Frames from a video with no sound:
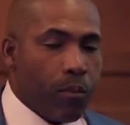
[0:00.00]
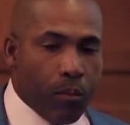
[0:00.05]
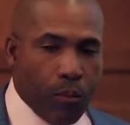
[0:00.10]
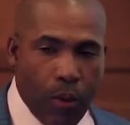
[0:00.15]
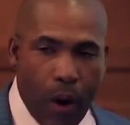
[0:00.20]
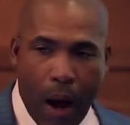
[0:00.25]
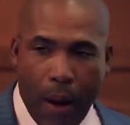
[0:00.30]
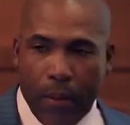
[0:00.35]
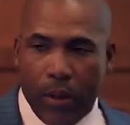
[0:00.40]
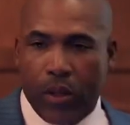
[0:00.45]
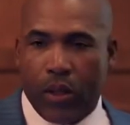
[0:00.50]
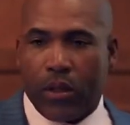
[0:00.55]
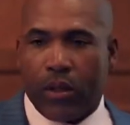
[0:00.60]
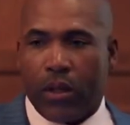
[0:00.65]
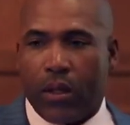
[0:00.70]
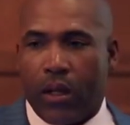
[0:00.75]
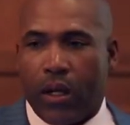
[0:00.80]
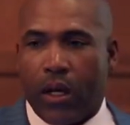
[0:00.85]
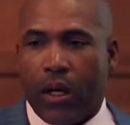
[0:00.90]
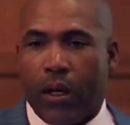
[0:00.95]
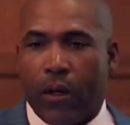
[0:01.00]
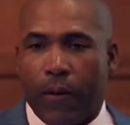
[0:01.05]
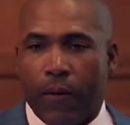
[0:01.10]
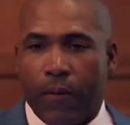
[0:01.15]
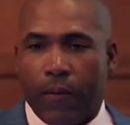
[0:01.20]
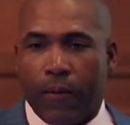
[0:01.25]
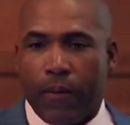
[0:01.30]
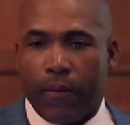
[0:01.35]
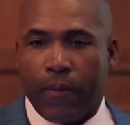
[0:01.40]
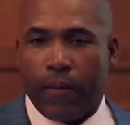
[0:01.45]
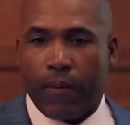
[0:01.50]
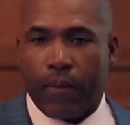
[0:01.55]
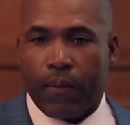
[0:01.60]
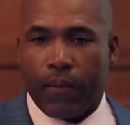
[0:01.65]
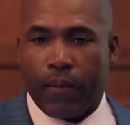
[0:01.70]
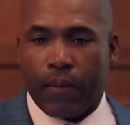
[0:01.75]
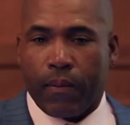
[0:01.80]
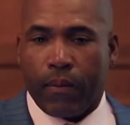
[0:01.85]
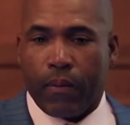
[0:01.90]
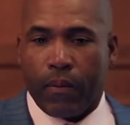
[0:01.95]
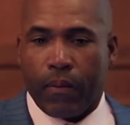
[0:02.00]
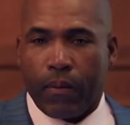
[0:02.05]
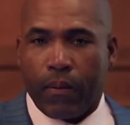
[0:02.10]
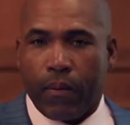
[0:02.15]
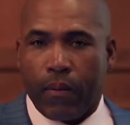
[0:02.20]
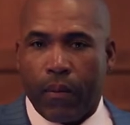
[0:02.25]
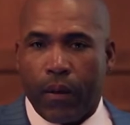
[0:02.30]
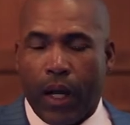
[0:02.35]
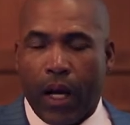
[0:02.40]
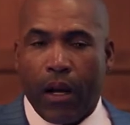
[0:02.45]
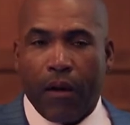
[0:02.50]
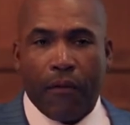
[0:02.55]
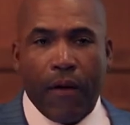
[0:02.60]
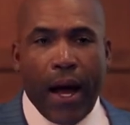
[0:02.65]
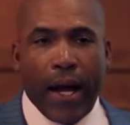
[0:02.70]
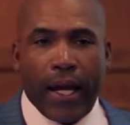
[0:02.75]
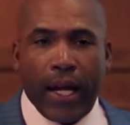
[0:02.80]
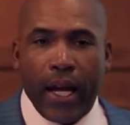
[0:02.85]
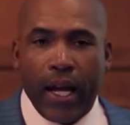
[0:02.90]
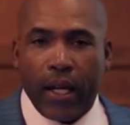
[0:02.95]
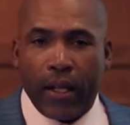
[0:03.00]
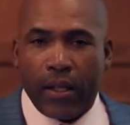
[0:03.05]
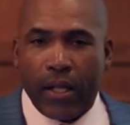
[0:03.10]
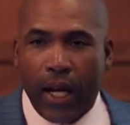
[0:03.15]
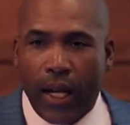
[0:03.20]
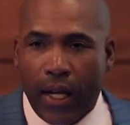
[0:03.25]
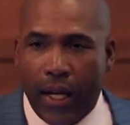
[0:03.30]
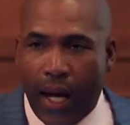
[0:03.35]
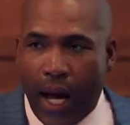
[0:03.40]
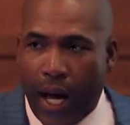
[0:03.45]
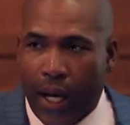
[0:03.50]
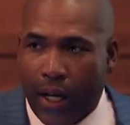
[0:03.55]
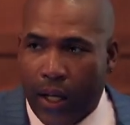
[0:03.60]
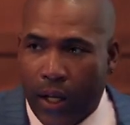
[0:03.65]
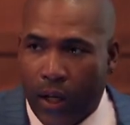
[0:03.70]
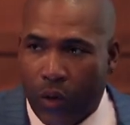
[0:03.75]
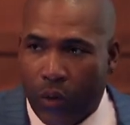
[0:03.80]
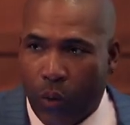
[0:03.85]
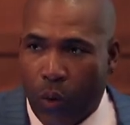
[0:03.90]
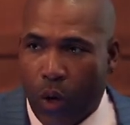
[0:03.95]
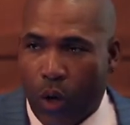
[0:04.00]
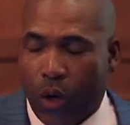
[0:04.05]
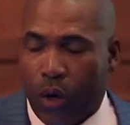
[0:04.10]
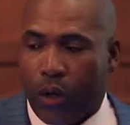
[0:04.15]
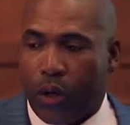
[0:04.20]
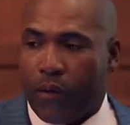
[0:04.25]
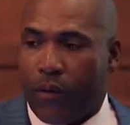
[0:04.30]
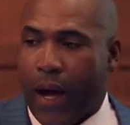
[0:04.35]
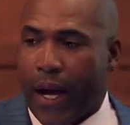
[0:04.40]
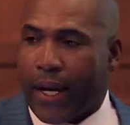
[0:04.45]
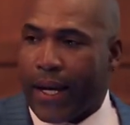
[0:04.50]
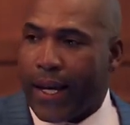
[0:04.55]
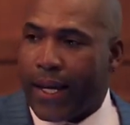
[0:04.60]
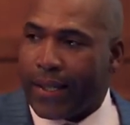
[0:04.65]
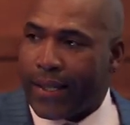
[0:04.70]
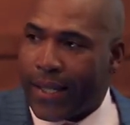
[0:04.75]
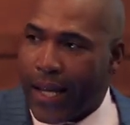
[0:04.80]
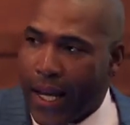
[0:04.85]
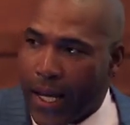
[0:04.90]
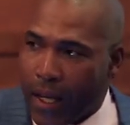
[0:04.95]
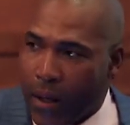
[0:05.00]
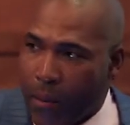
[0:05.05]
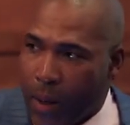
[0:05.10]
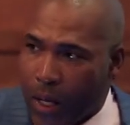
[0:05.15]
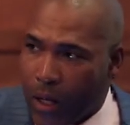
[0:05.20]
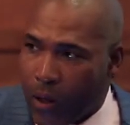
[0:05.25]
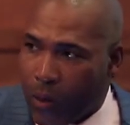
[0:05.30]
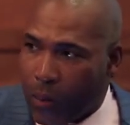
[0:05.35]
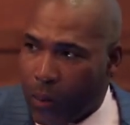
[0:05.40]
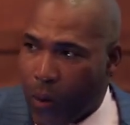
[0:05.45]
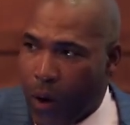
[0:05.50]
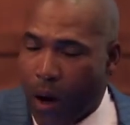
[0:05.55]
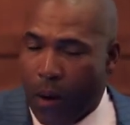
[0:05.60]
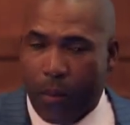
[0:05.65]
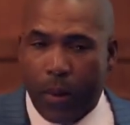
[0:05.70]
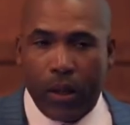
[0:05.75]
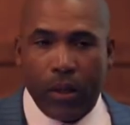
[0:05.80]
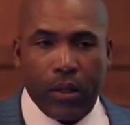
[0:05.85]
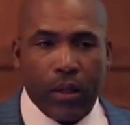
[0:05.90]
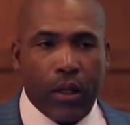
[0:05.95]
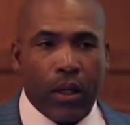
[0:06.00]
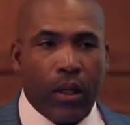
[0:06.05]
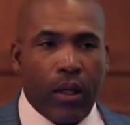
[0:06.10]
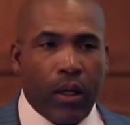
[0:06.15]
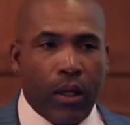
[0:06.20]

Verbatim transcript: Promises are there. And if I can't take God at his word, if I can't take him at his promise,